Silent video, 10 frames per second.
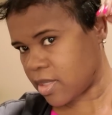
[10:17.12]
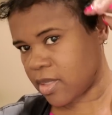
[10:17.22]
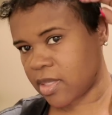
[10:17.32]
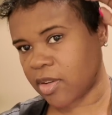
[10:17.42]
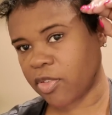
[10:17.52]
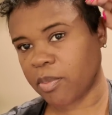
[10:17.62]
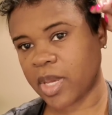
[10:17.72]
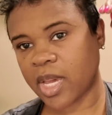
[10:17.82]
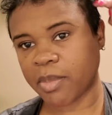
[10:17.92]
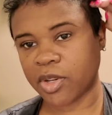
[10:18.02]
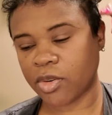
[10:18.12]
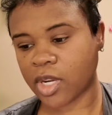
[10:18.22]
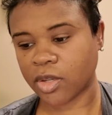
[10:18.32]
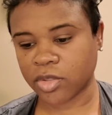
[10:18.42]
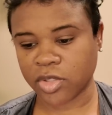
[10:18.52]
So for me, I'm going to do
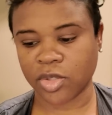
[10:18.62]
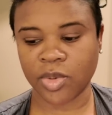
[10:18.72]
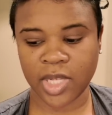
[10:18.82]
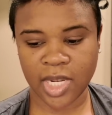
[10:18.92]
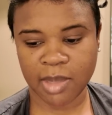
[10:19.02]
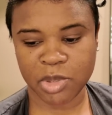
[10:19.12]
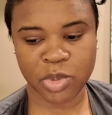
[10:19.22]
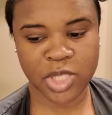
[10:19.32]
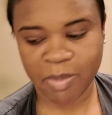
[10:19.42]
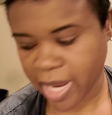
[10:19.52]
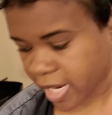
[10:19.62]
those two and then I'm switching my